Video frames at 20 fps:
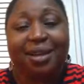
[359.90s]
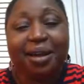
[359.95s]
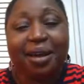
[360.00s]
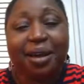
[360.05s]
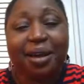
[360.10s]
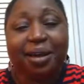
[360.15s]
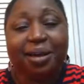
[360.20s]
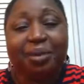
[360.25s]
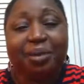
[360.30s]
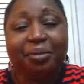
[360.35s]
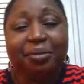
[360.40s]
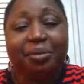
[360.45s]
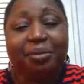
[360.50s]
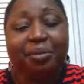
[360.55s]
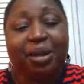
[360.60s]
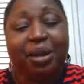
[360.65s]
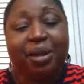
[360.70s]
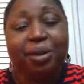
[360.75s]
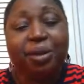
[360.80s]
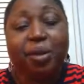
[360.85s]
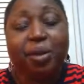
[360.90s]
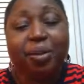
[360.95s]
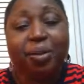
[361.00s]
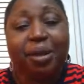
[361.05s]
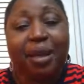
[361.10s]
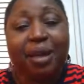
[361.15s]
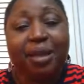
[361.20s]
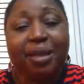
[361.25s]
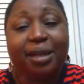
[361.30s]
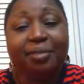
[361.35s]
I hope
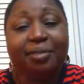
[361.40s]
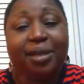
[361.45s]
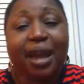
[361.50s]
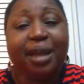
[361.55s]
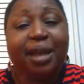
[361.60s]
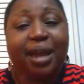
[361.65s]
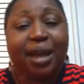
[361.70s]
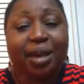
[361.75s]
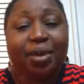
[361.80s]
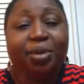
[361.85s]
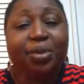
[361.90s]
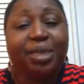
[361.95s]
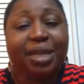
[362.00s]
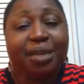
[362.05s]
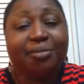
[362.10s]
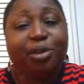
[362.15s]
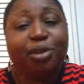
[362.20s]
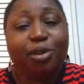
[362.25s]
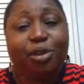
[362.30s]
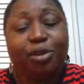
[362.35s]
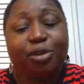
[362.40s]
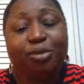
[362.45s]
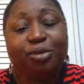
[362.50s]
that I always have a lot